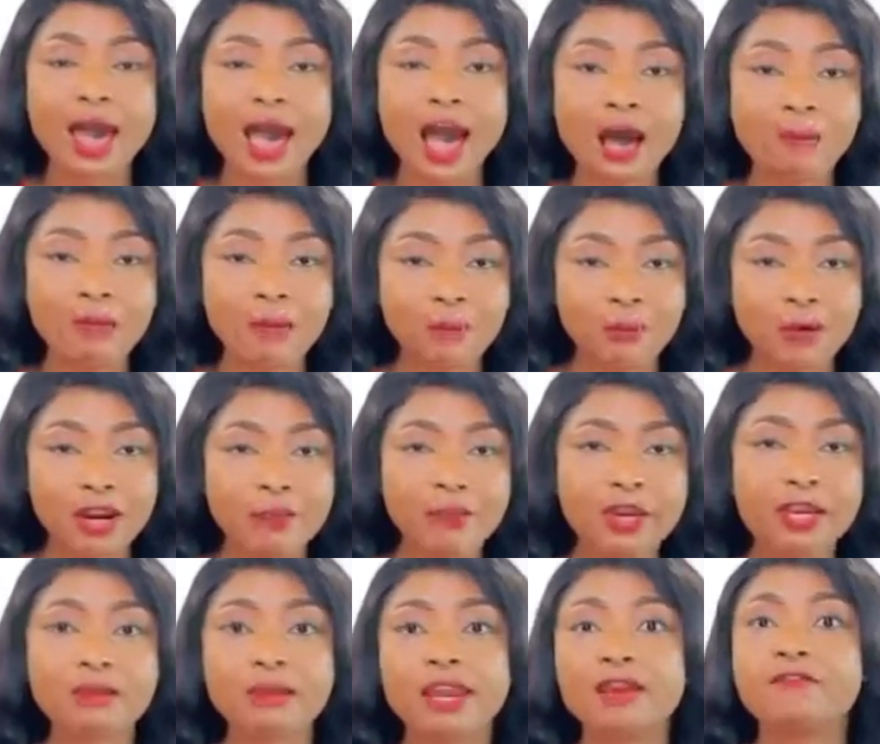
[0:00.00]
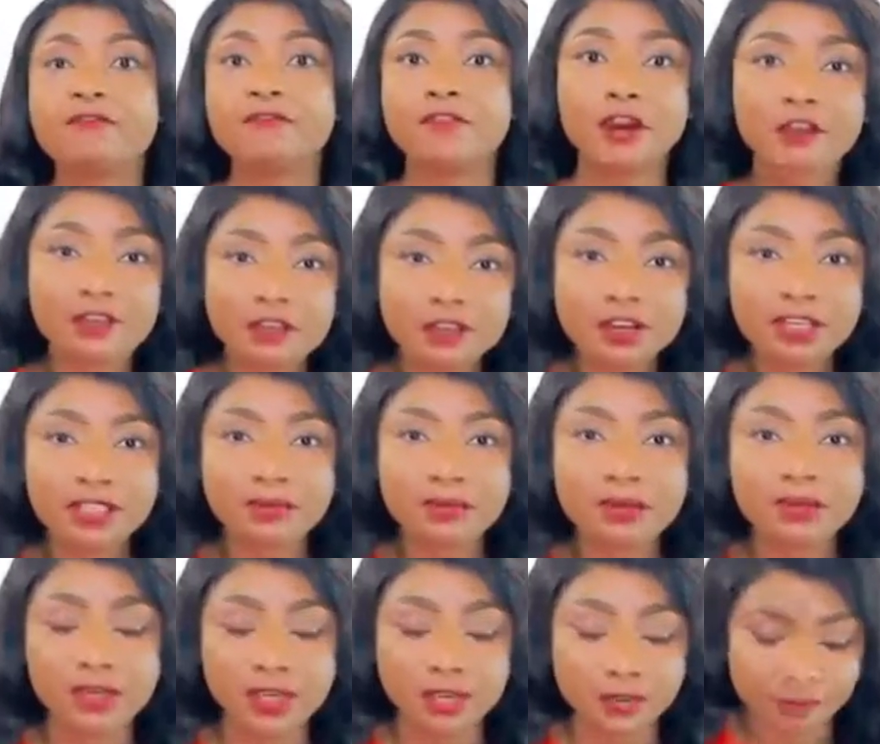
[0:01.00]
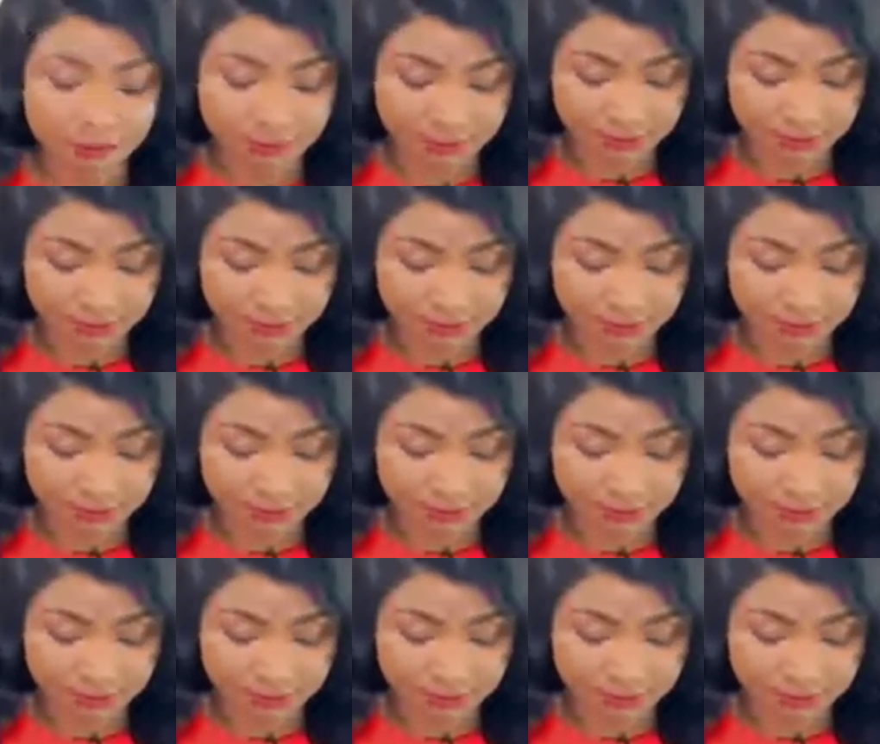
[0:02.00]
I'll be premiering my very first movie,